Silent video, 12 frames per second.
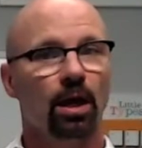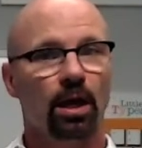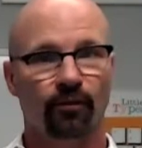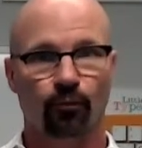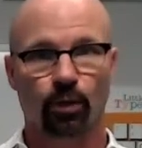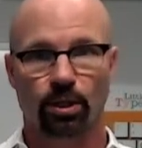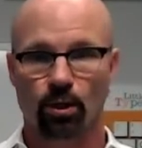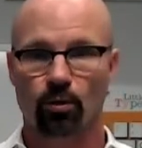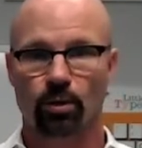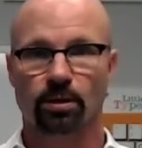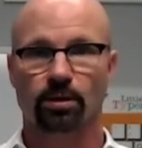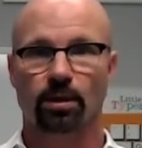If we don't
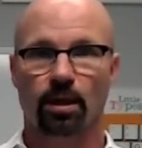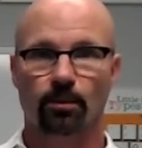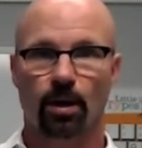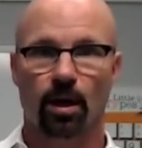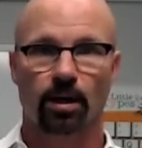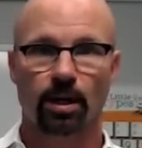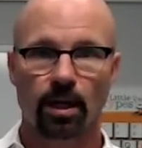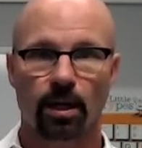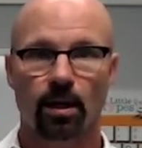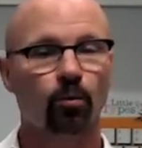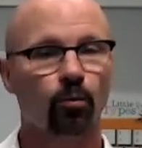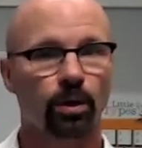get to them on
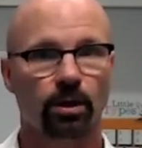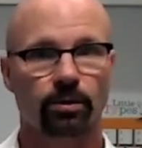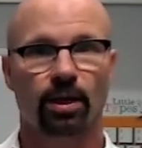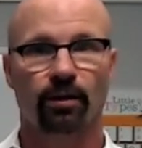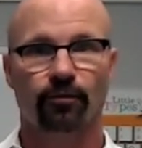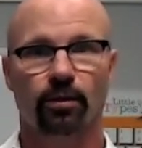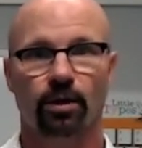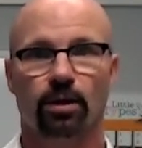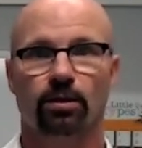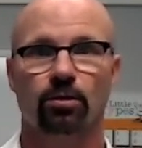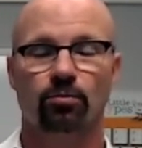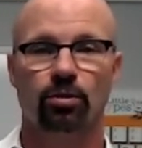air, we'll definitely
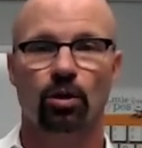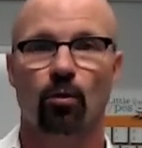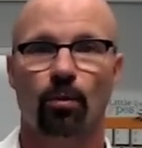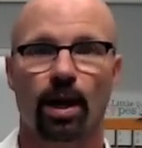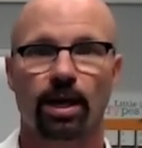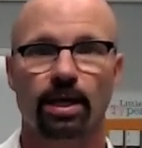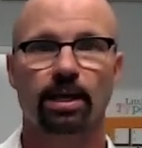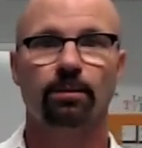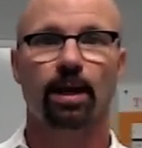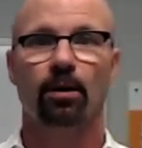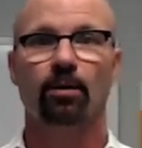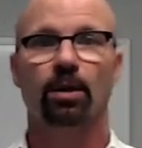do so by
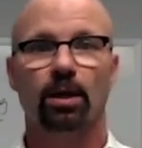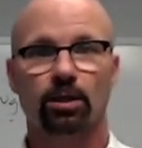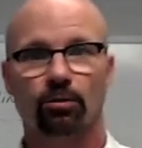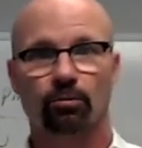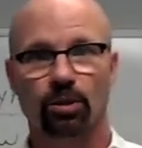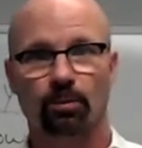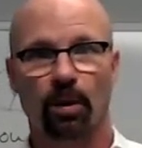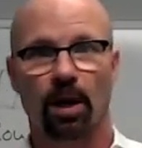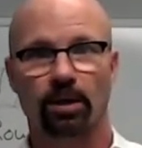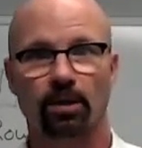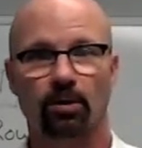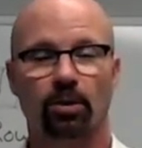email to respond
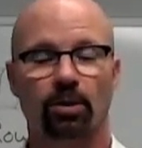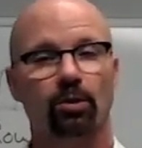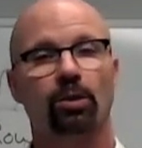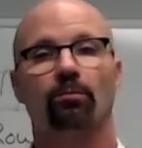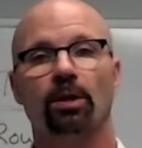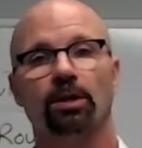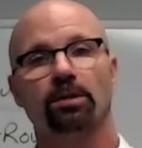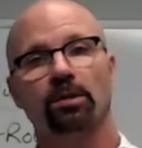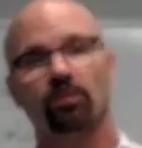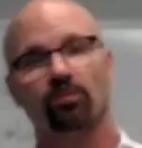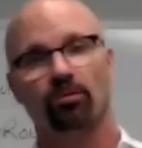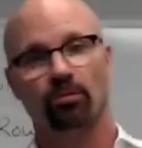to you. And you can reach us
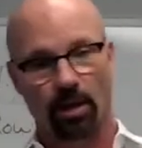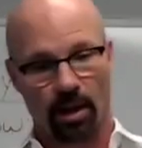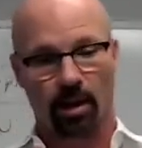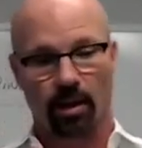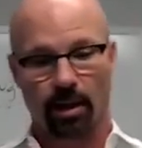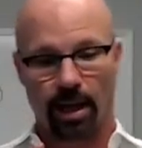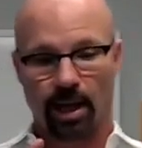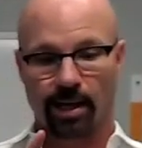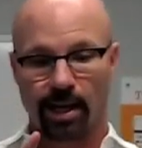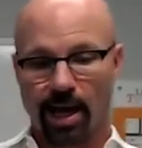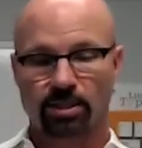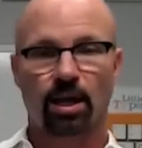through at
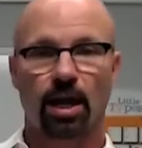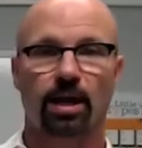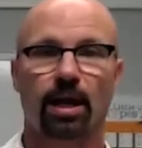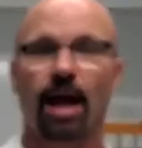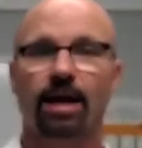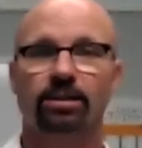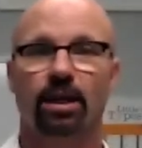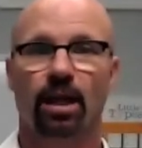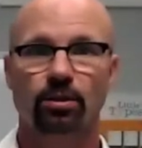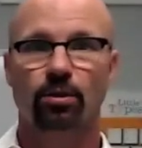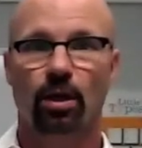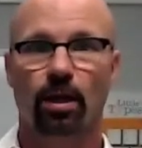hashtag Ask
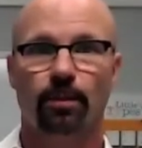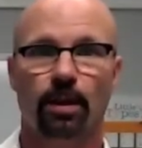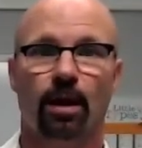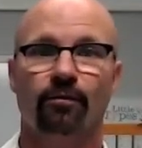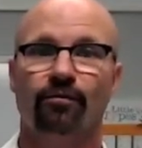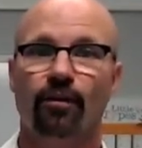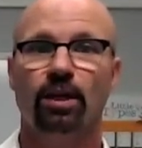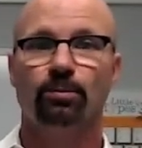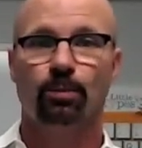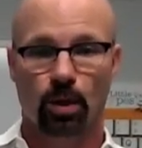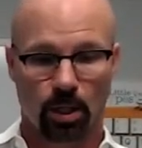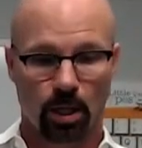EduTyping on
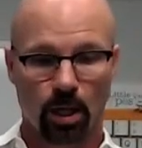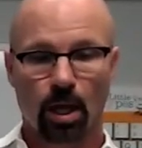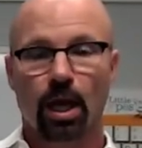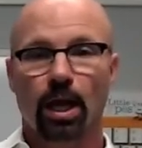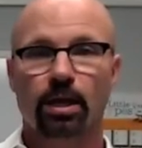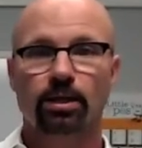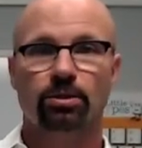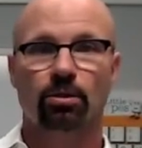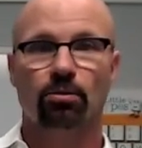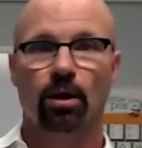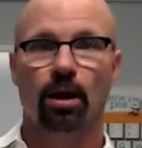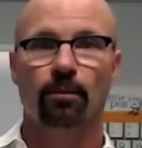Facebook,
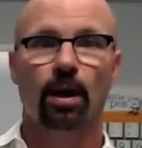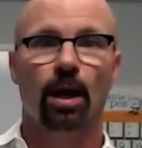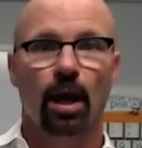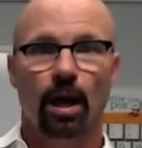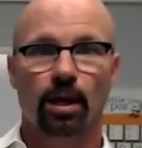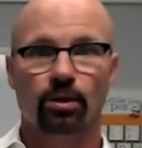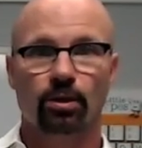Instagram, and